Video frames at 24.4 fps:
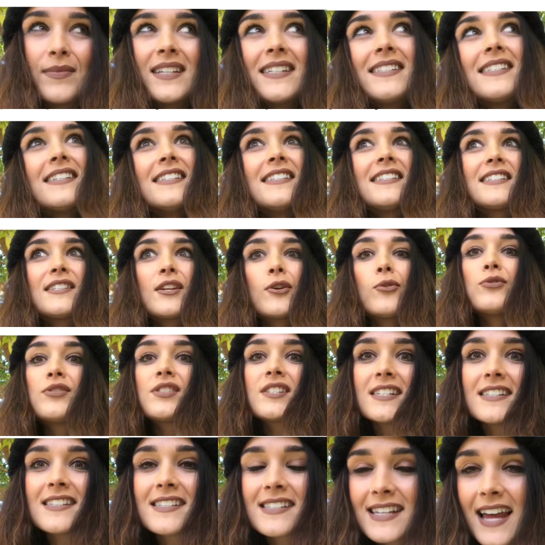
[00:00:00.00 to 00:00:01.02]
This is still
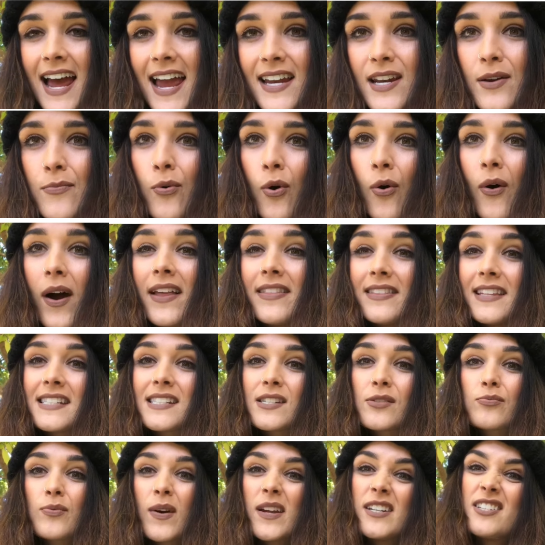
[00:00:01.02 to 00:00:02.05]
sustainable. And
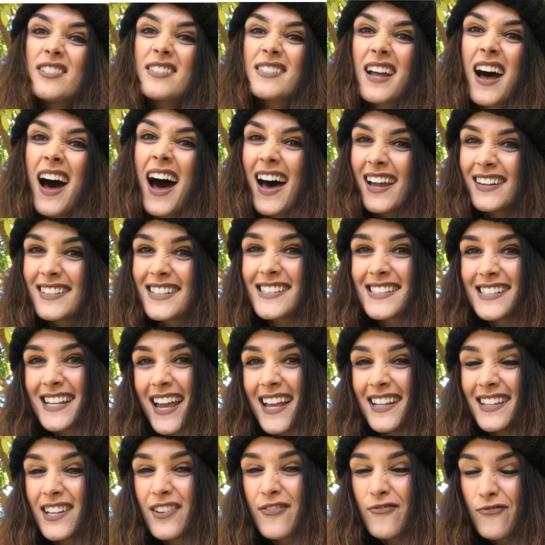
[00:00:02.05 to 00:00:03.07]
this is when you start
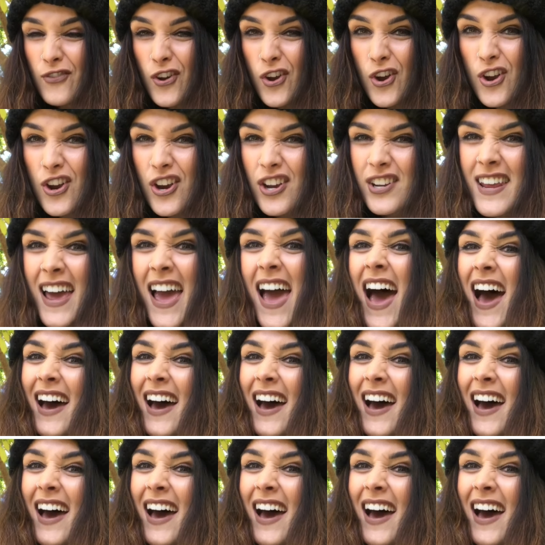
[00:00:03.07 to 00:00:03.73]
understanding food